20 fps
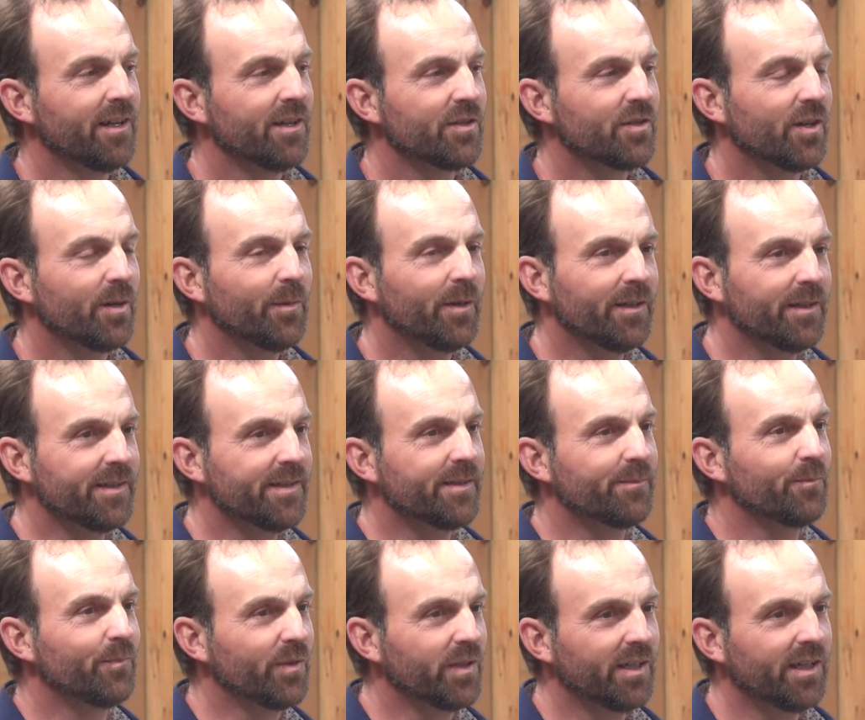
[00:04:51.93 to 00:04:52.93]
So I'm on a
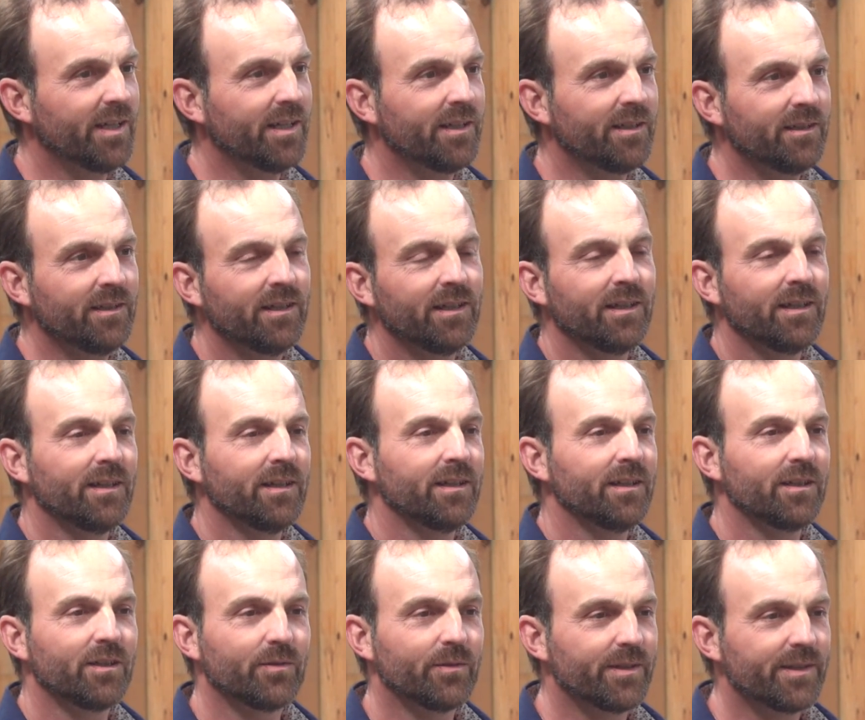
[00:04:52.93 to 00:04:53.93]
plane
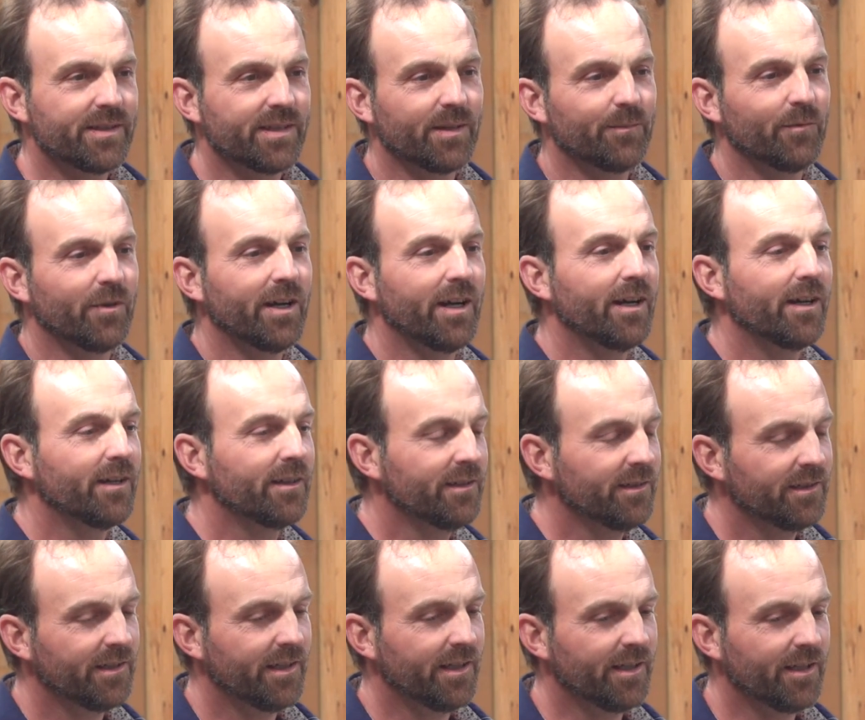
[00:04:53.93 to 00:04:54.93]
going
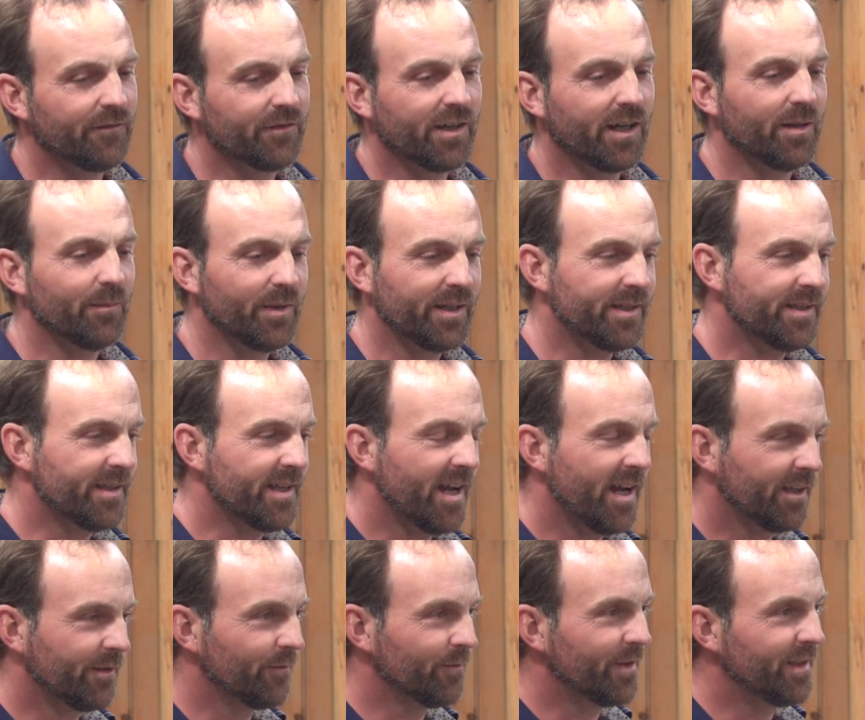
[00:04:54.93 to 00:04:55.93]
somewhere, and I've got my
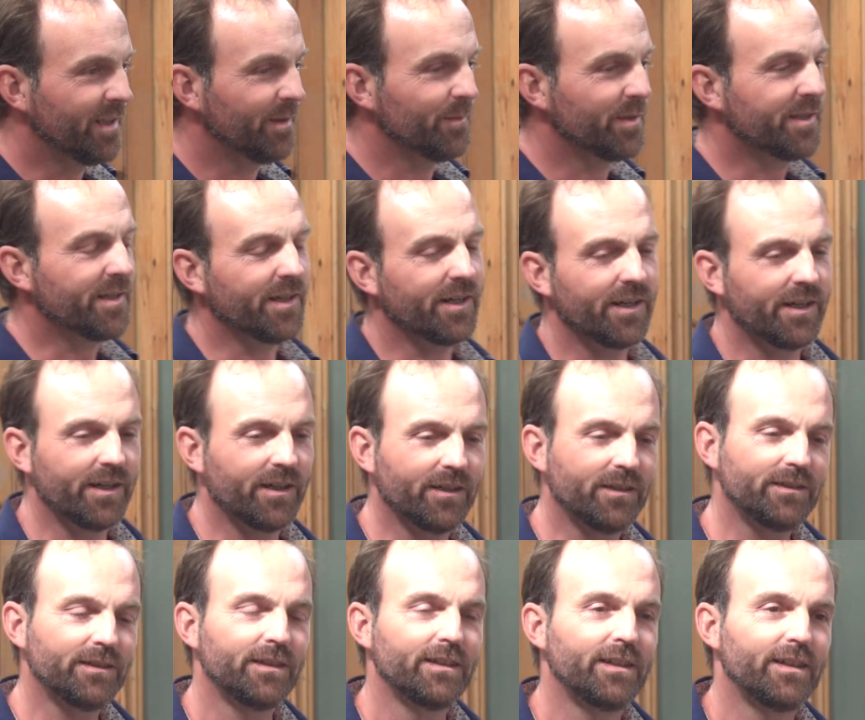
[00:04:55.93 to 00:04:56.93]
stack of reading
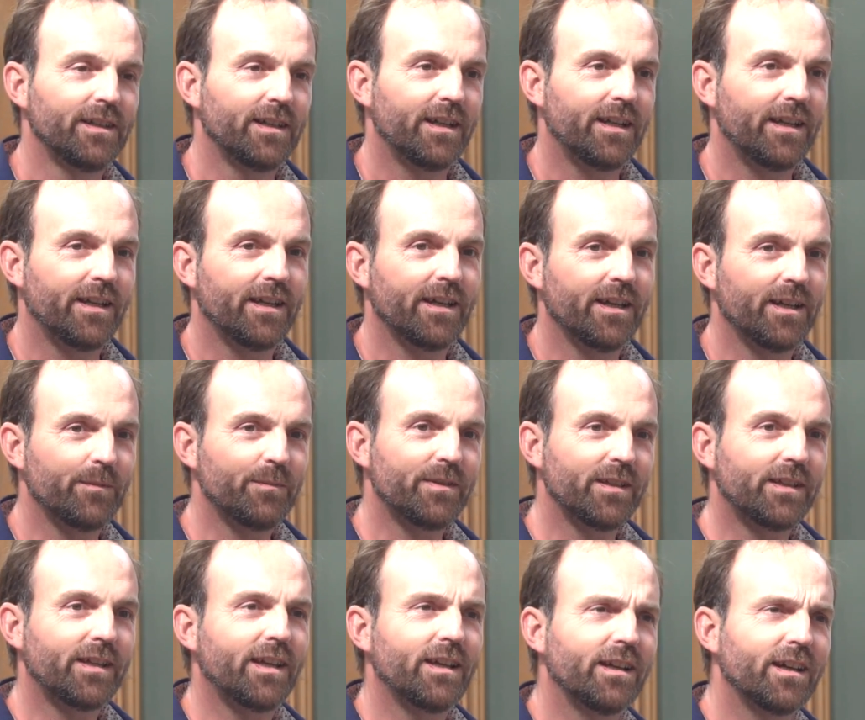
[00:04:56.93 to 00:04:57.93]
material, and I'm
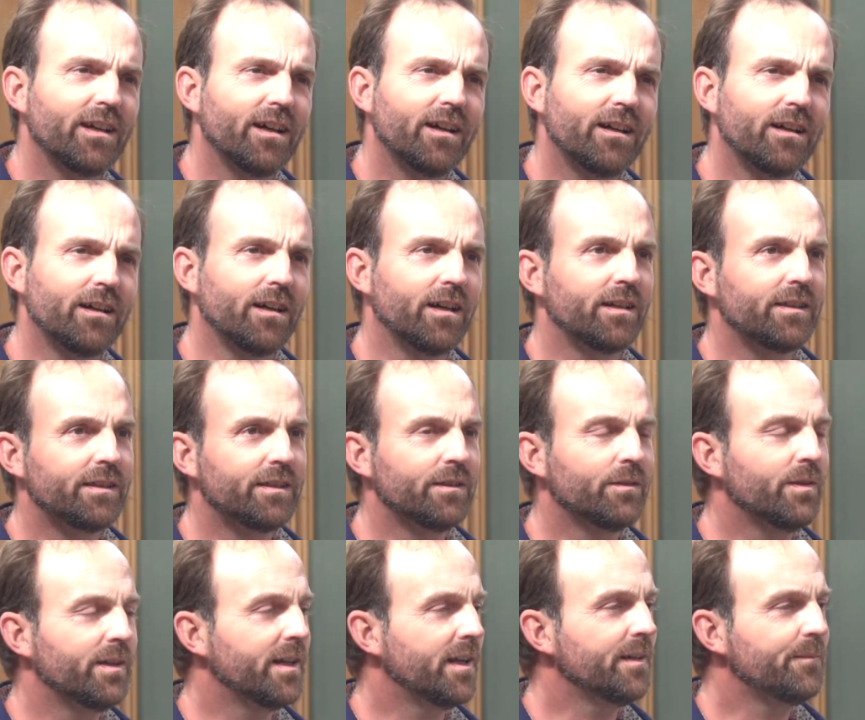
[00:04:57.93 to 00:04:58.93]
thinking, you
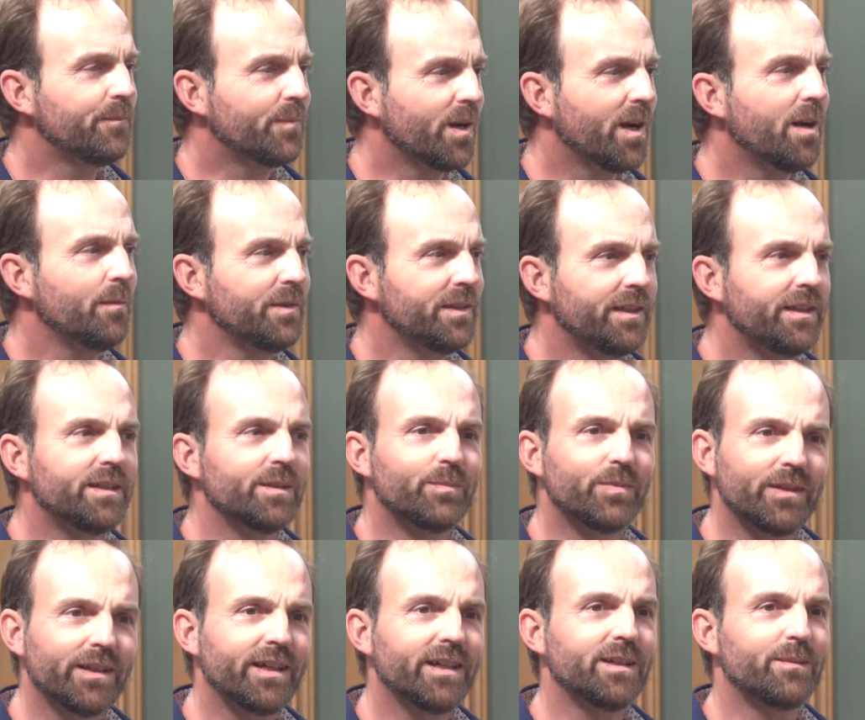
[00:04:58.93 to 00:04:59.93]
know what, I probably need a
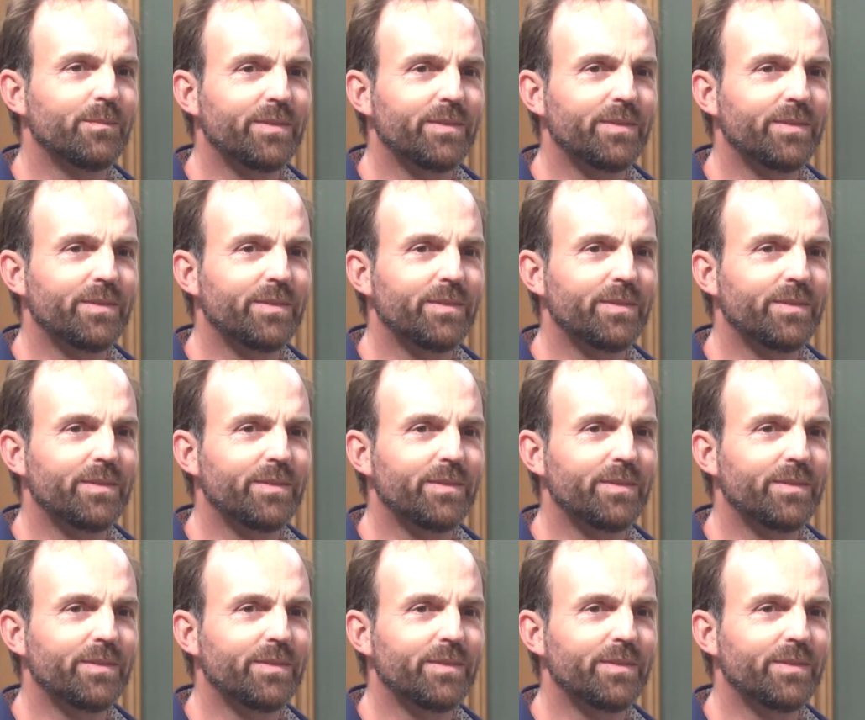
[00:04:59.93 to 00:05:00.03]
plan